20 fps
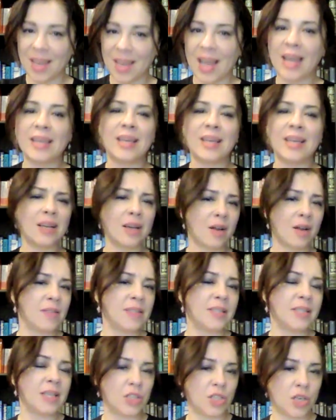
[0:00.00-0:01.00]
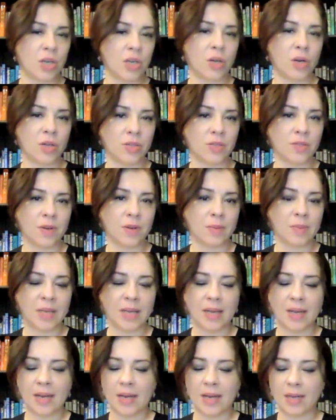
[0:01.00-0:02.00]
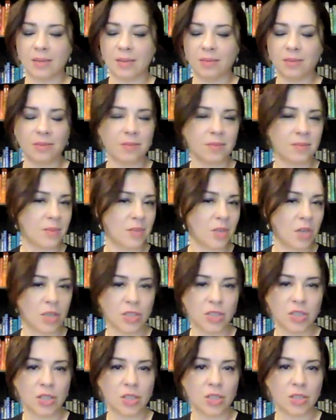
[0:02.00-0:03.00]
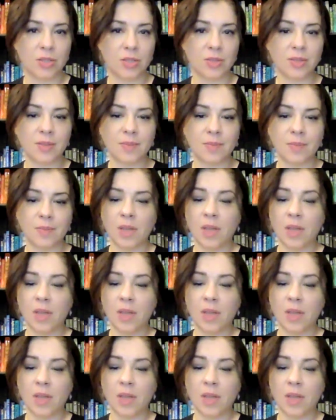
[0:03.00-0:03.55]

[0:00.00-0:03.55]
And then conversation goes from there and continues.